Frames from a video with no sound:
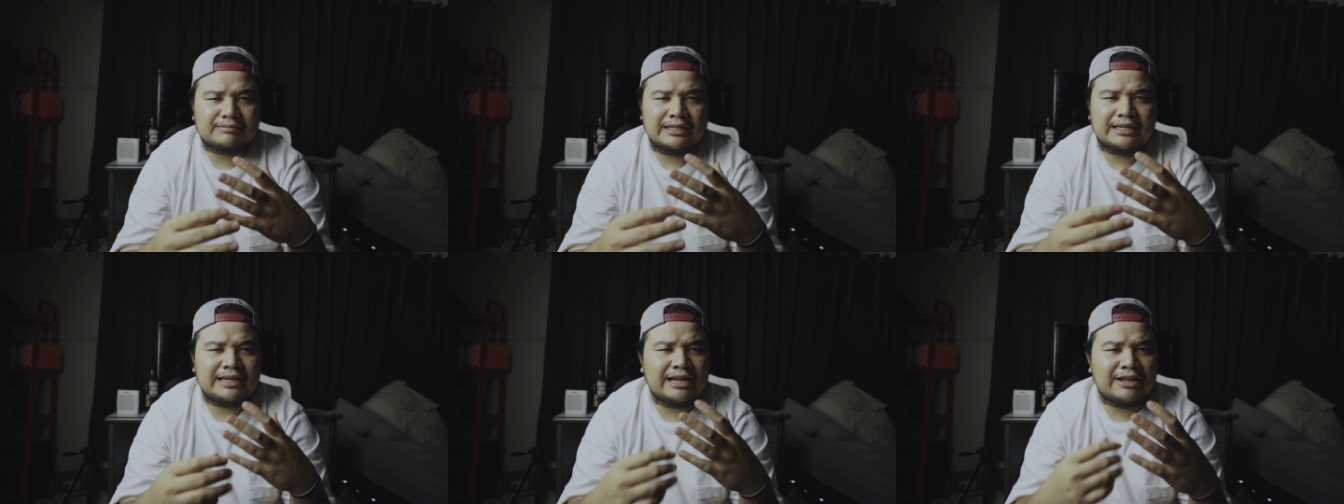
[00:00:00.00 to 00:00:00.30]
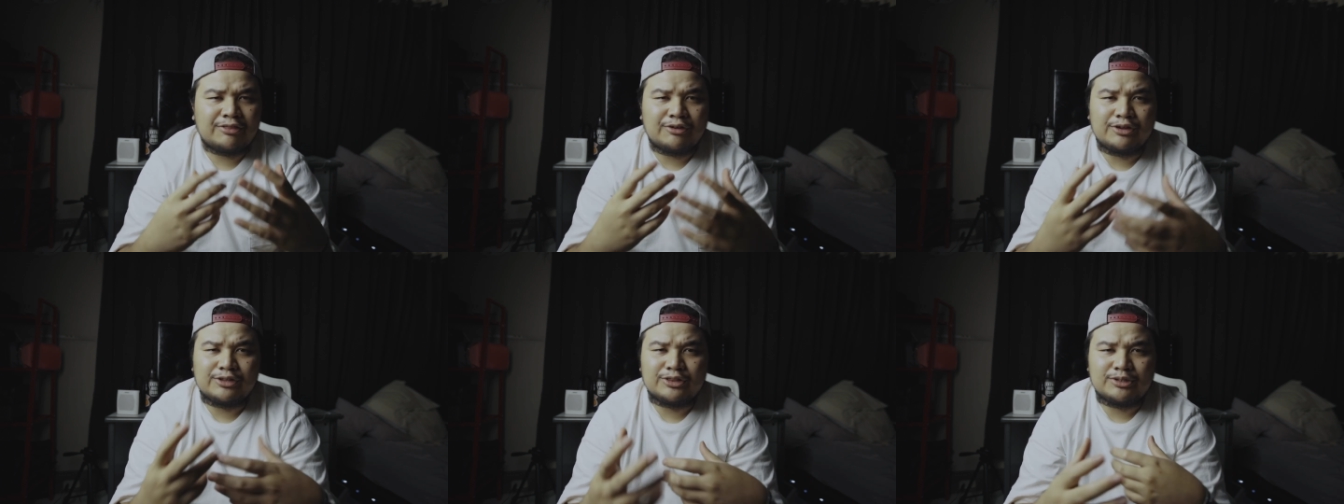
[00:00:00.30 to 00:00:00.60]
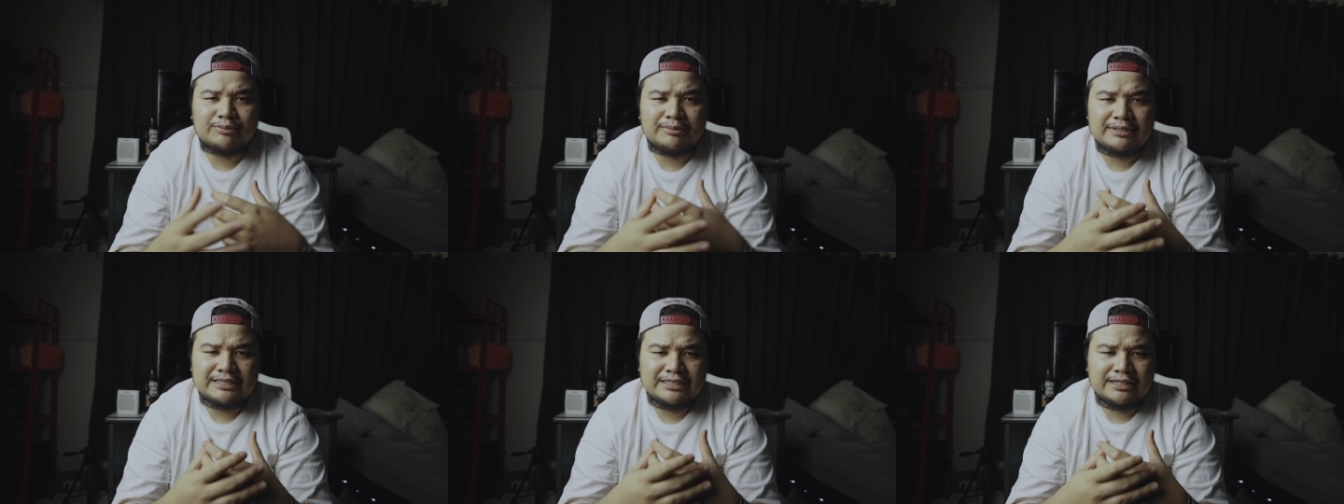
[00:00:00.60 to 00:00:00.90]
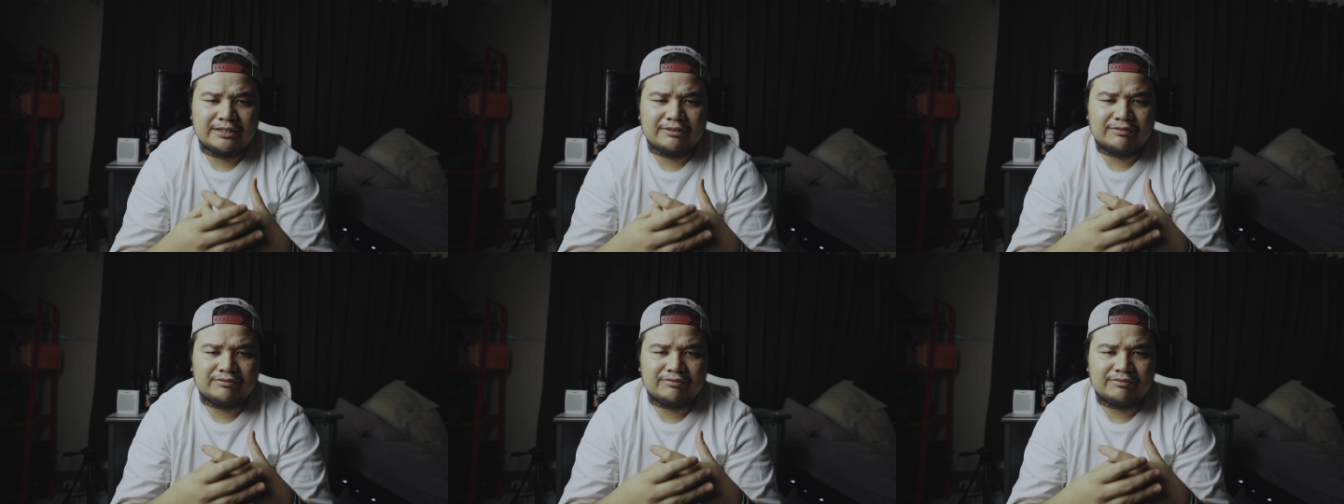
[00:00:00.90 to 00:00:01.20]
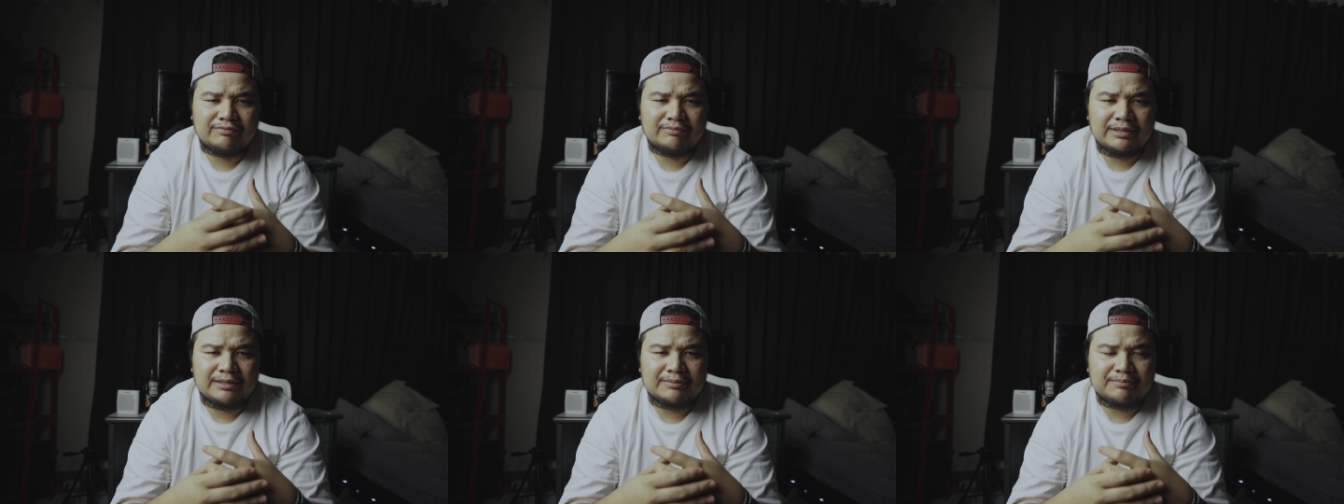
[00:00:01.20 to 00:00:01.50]
And I thought to myself,
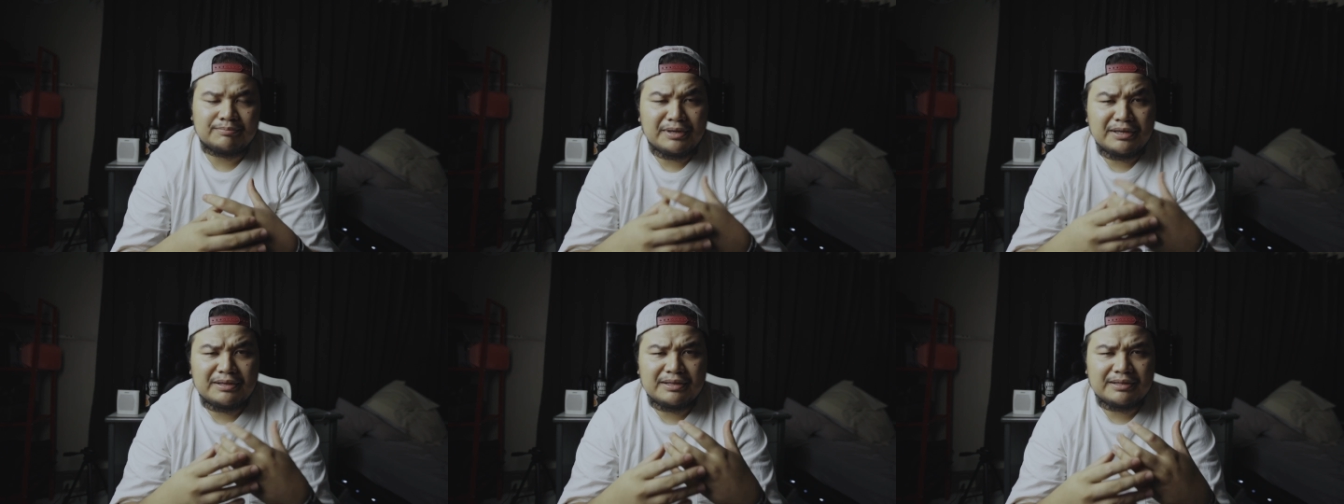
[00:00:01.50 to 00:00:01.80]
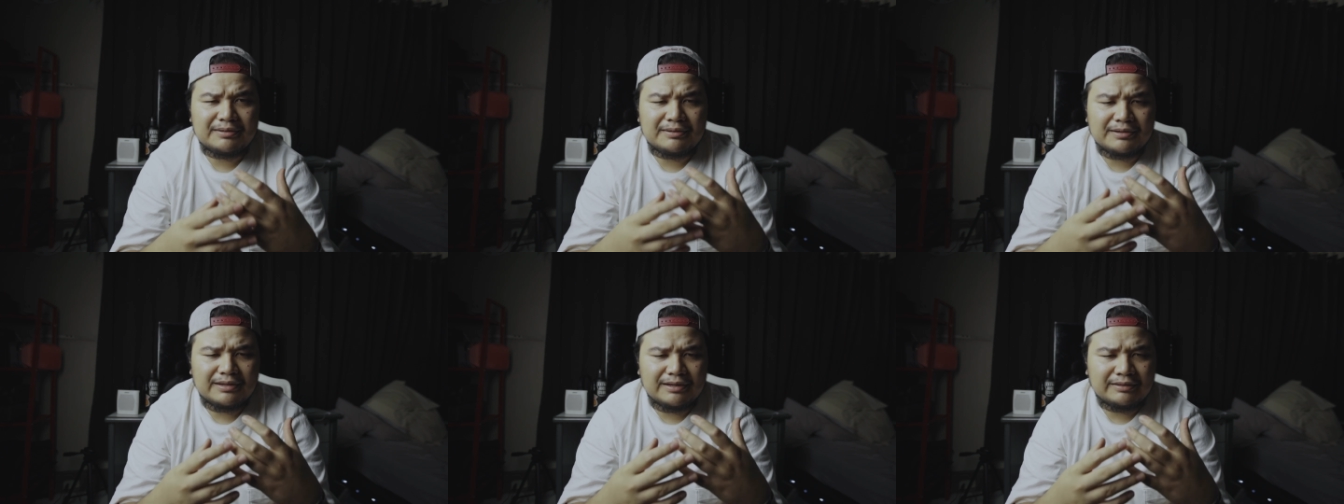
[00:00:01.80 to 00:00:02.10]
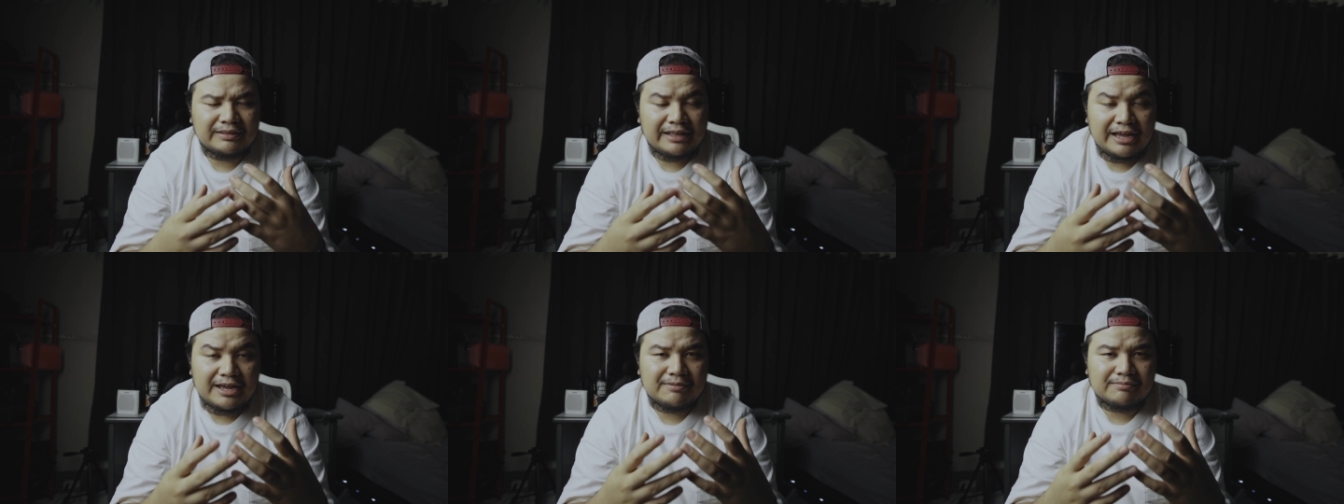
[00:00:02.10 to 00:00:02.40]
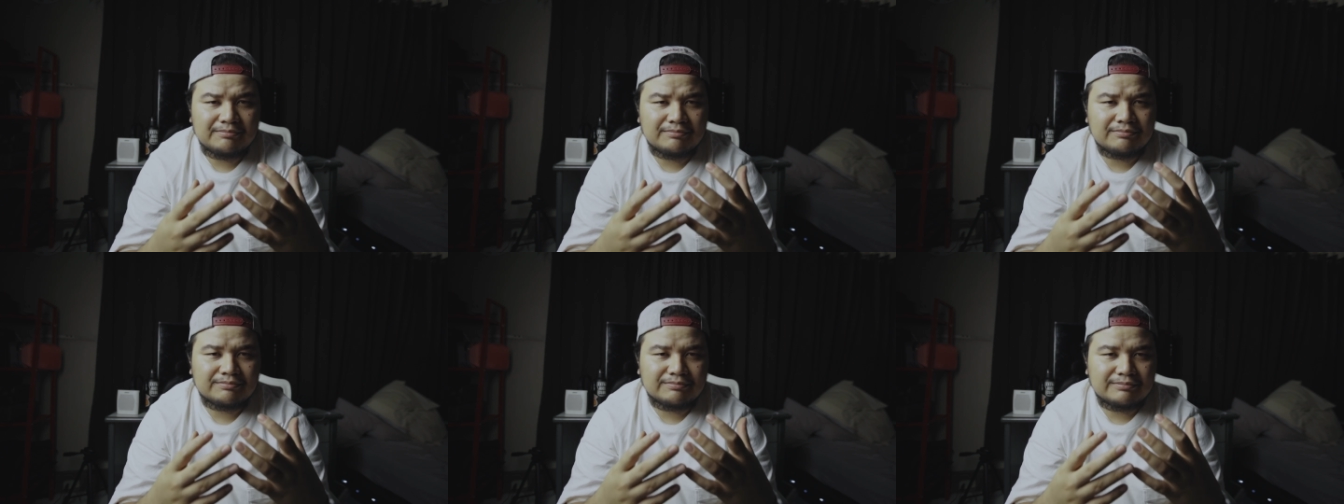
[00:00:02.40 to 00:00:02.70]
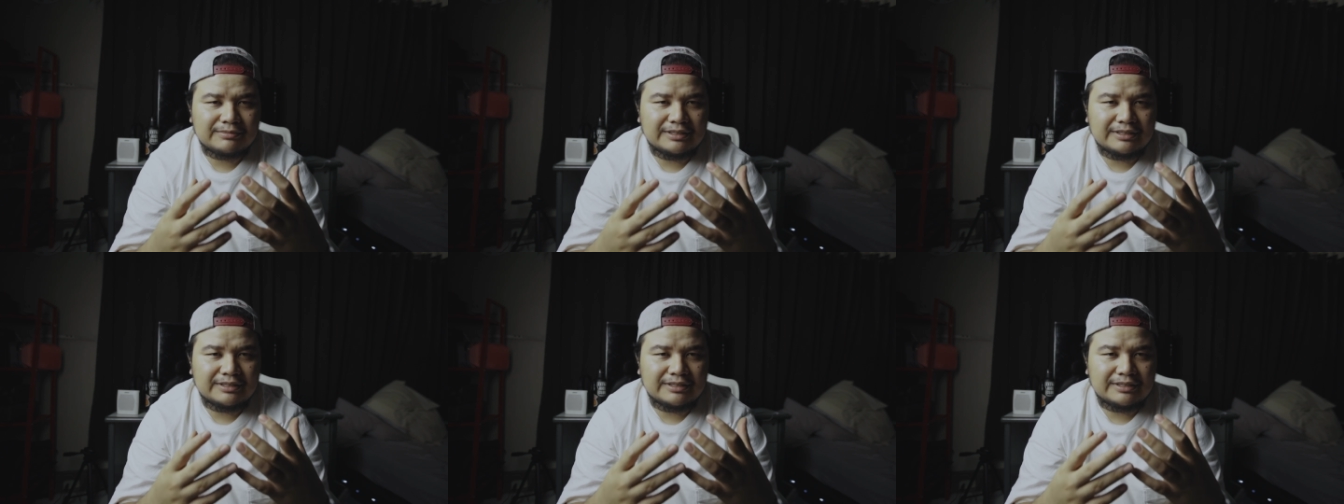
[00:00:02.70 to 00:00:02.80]
damn,